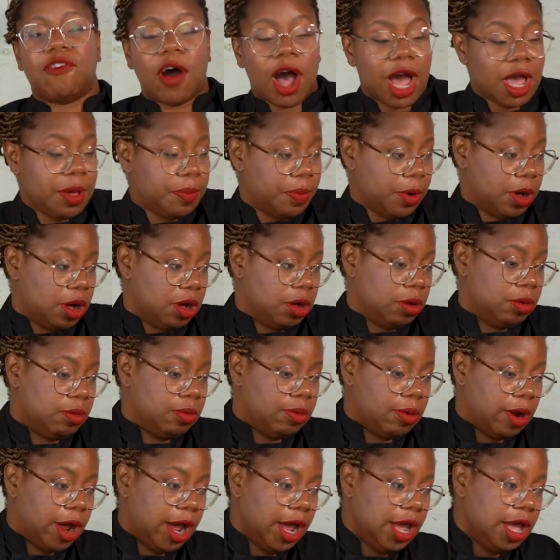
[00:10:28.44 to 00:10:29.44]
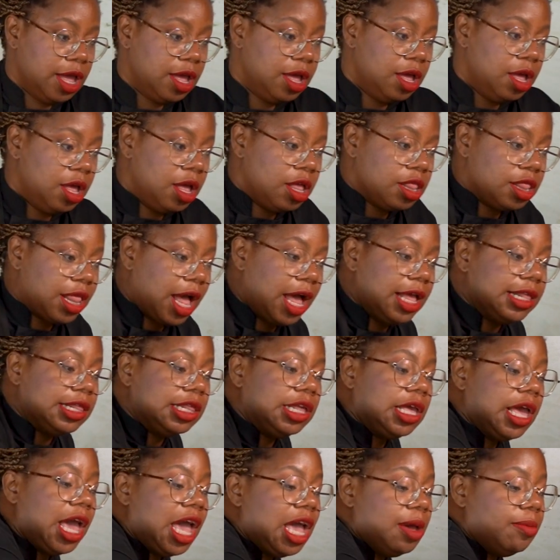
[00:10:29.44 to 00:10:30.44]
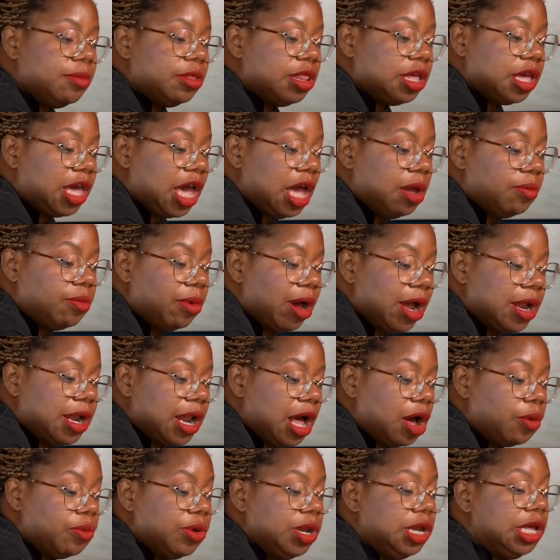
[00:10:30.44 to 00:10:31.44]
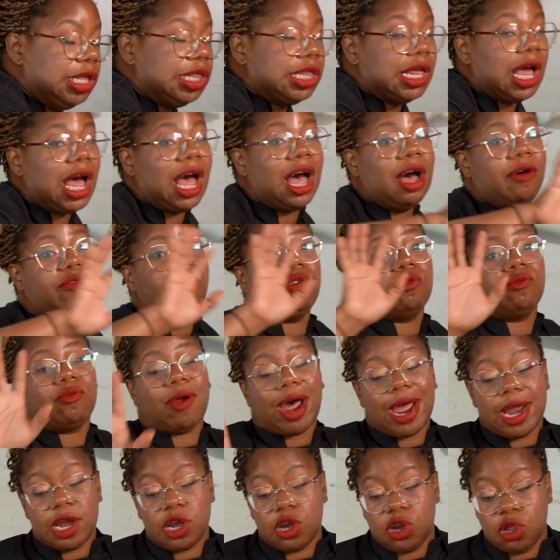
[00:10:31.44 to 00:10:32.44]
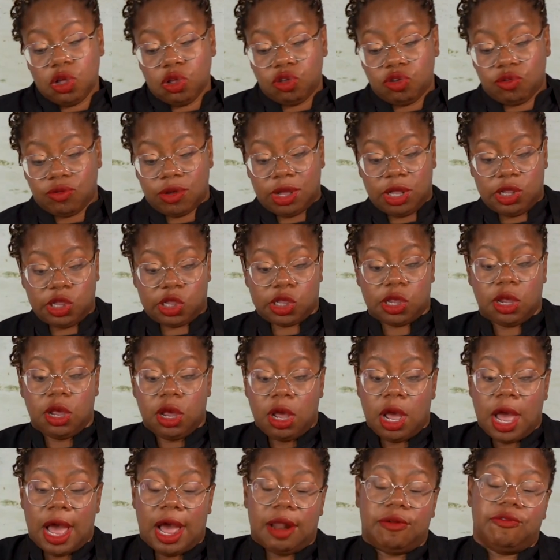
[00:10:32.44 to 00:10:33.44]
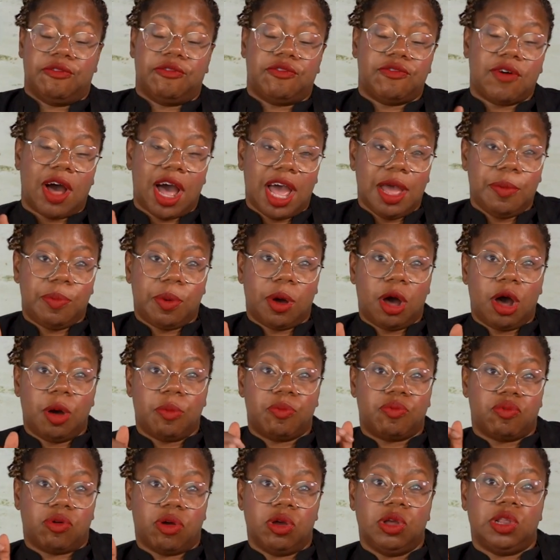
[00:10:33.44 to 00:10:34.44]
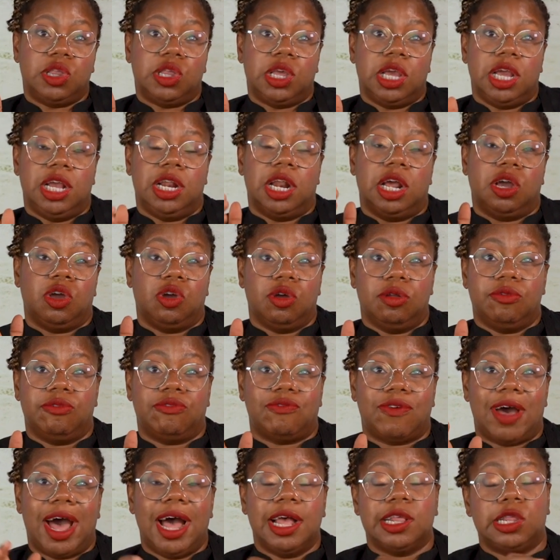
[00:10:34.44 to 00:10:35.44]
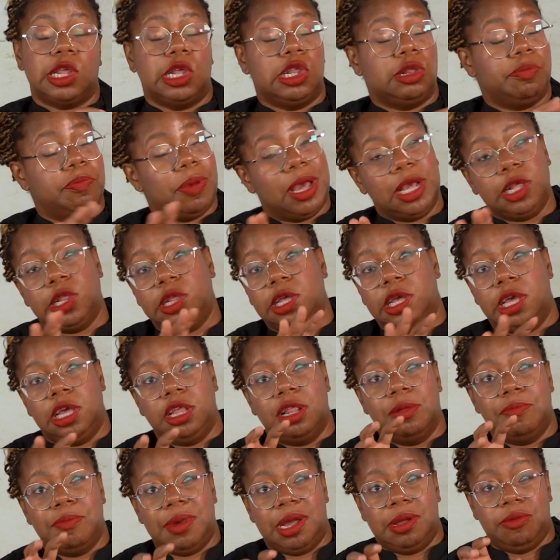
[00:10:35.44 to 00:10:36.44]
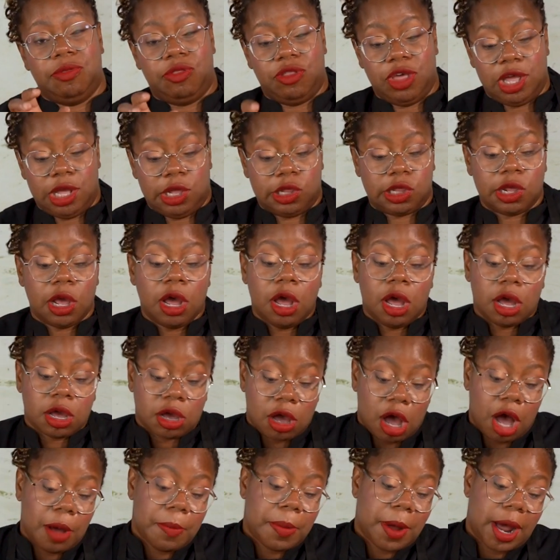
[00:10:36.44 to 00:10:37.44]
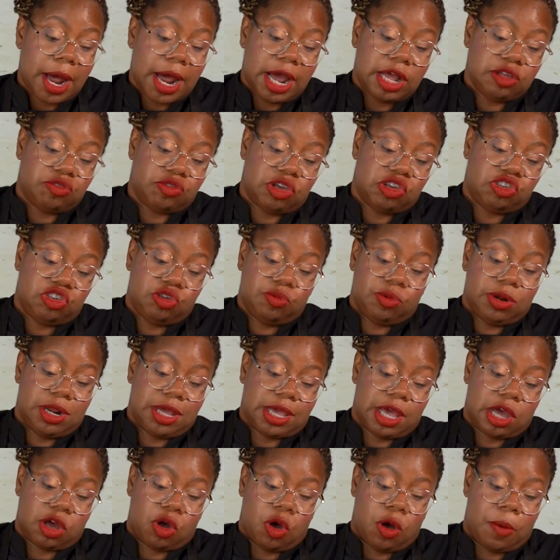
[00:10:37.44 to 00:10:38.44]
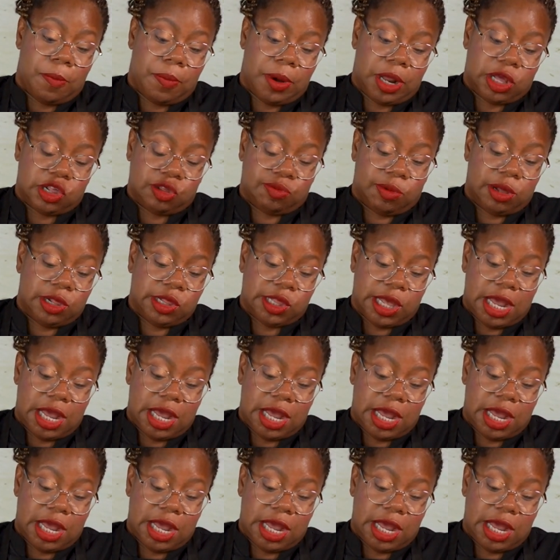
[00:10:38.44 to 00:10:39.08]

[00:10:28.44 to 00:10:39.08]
fiber, right? That is the aim of the game right now. We need to have the right nutrients. And fiber, protein, and good fats is basically the main things. Carbohydrates, you want to get complex ones